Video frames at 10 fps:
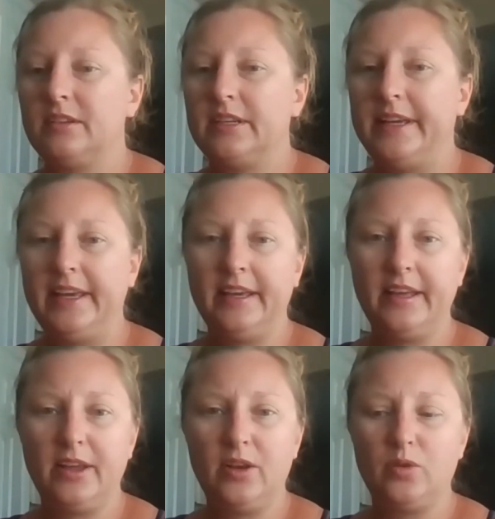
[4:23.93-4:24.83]

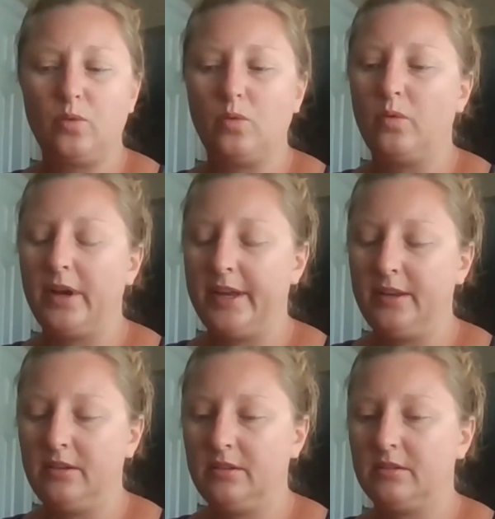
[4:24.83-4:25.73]
and
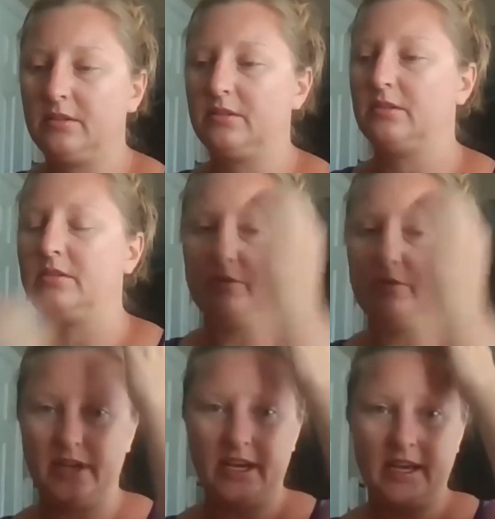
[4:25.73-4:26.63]
1.
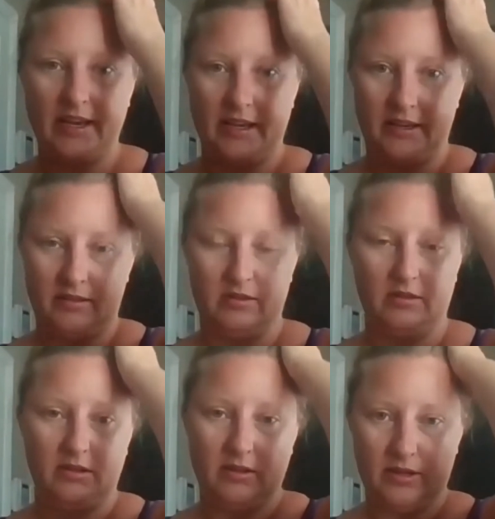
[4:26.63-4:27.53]
Okay,
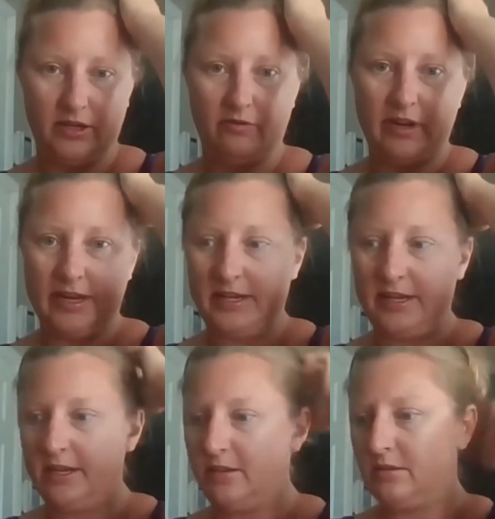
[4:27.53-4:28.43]
you
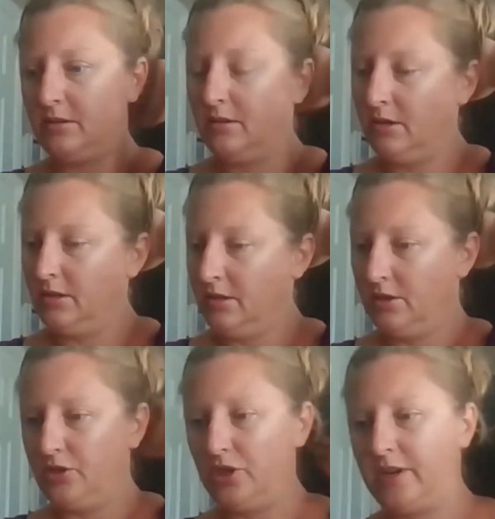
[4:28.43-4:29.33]
ready?
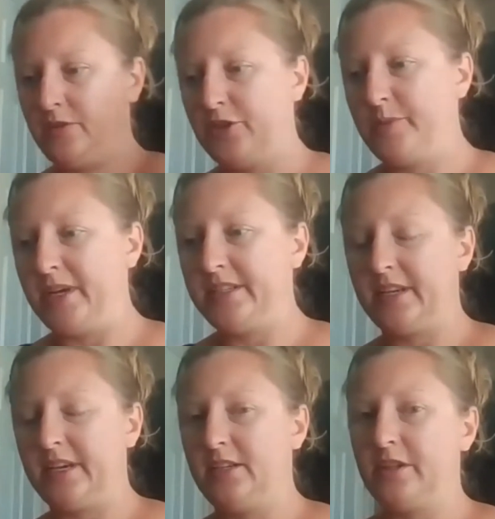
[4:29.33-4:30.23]
Do you have your space
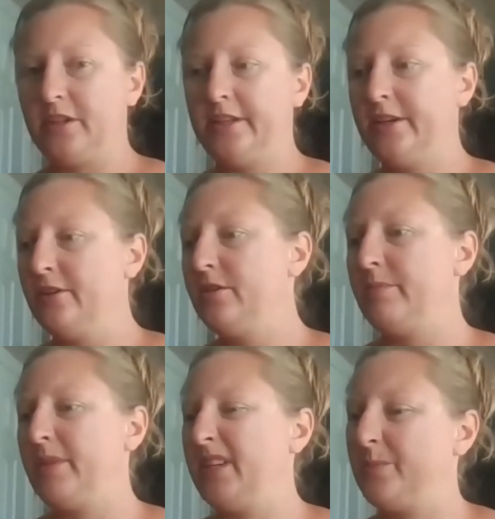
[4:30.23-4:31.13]
kind of cleared?
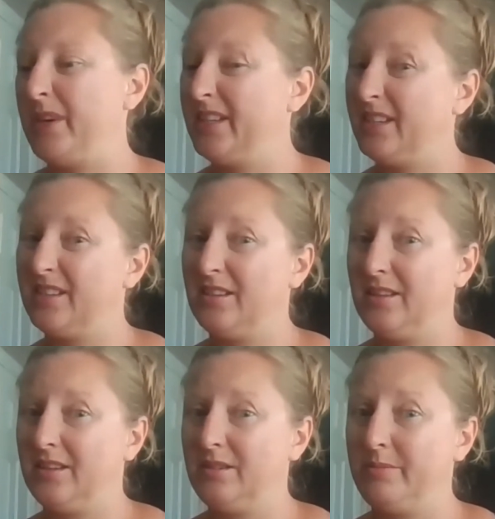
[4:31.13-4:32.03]
My space is a
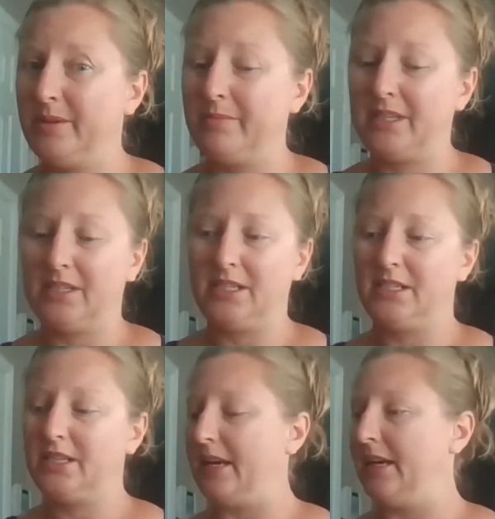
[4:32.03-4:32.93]
little bit messy
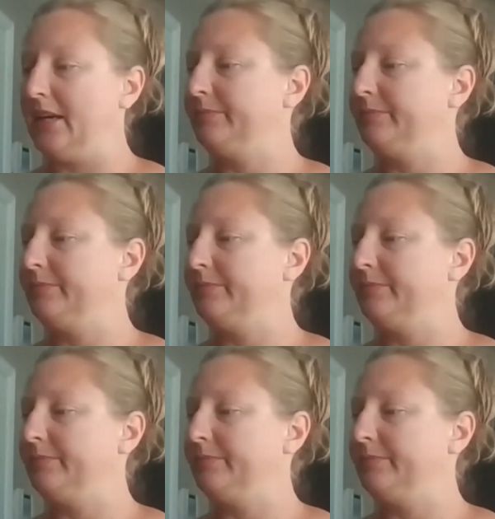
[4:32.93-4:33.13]
today.